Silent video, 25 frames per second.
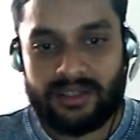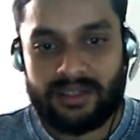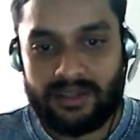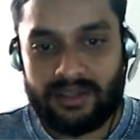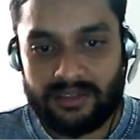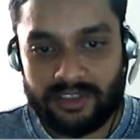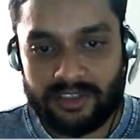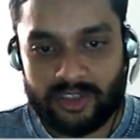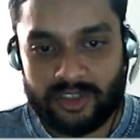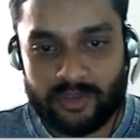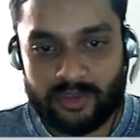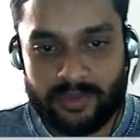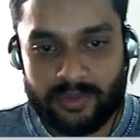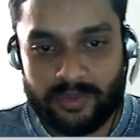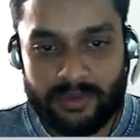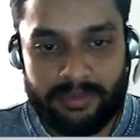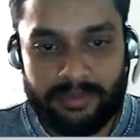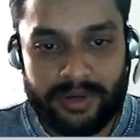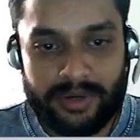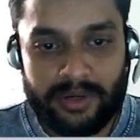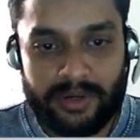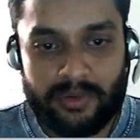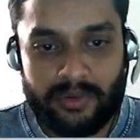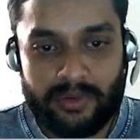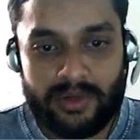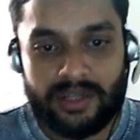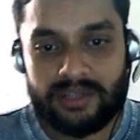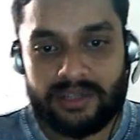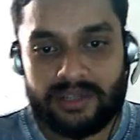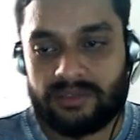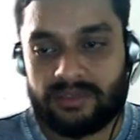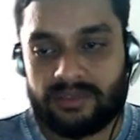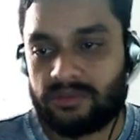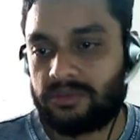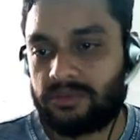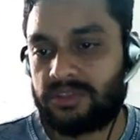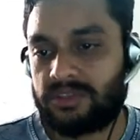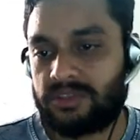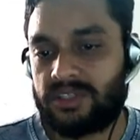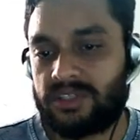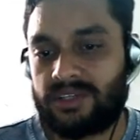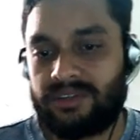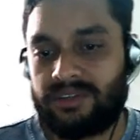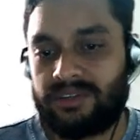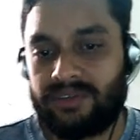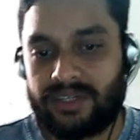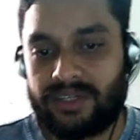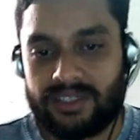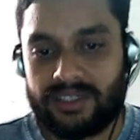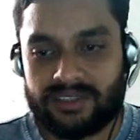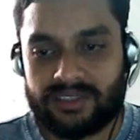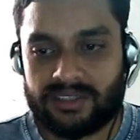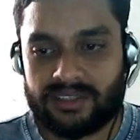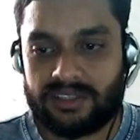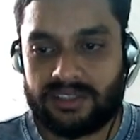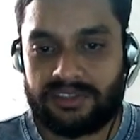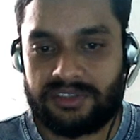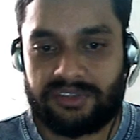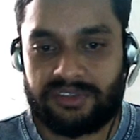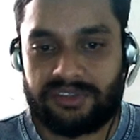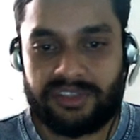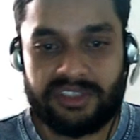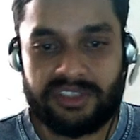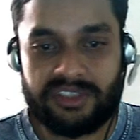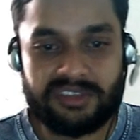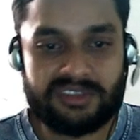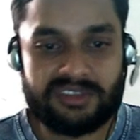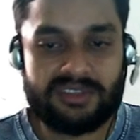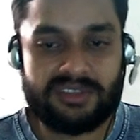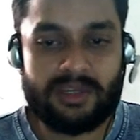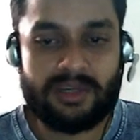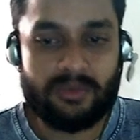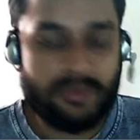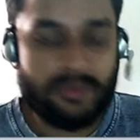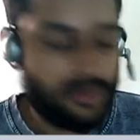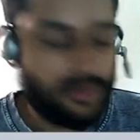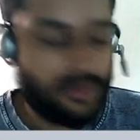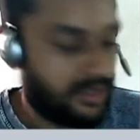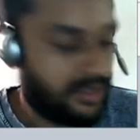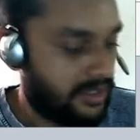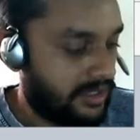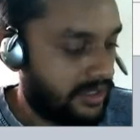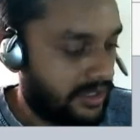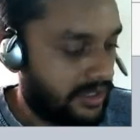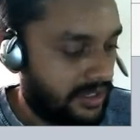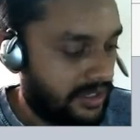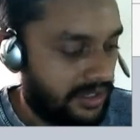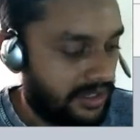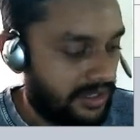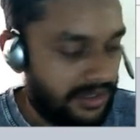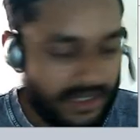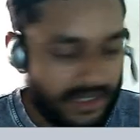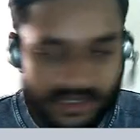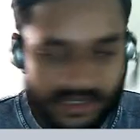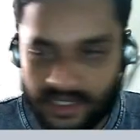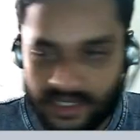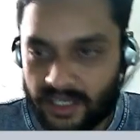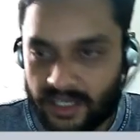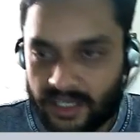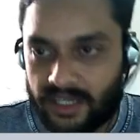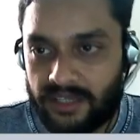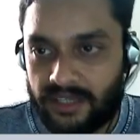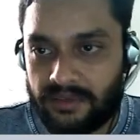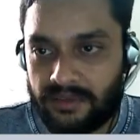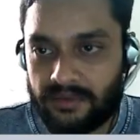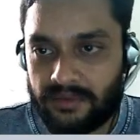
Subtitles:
this is perpendicular. So these are the various constraints. Now let's again